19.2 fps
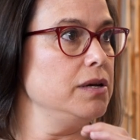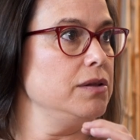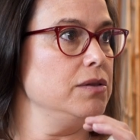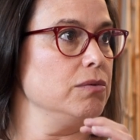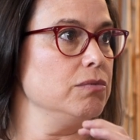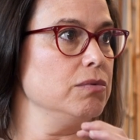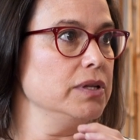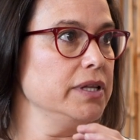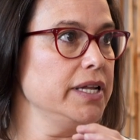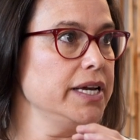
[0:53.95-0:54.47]
the
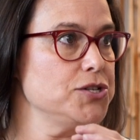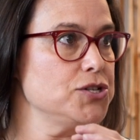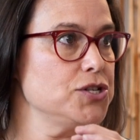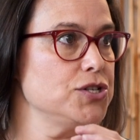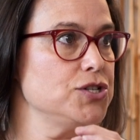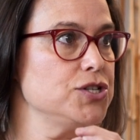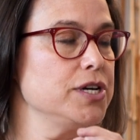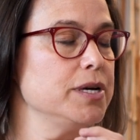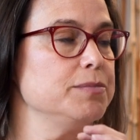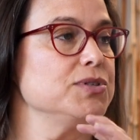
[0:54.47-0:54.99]

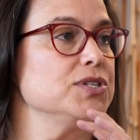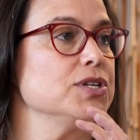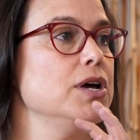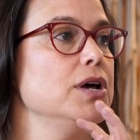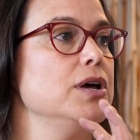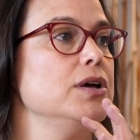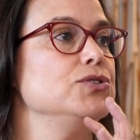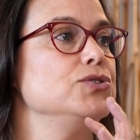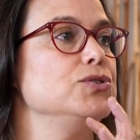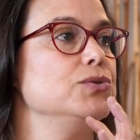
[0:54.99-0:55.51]
relationships
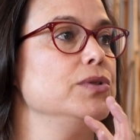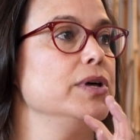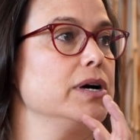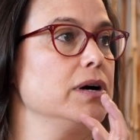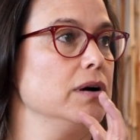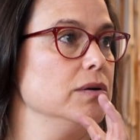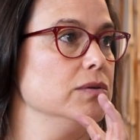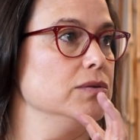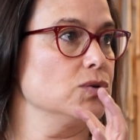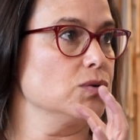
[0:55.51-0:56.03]
to
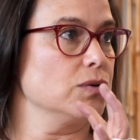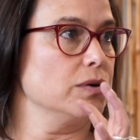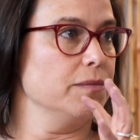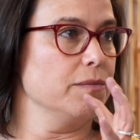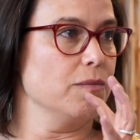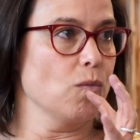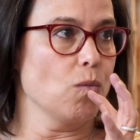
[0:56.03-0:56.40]
their sort of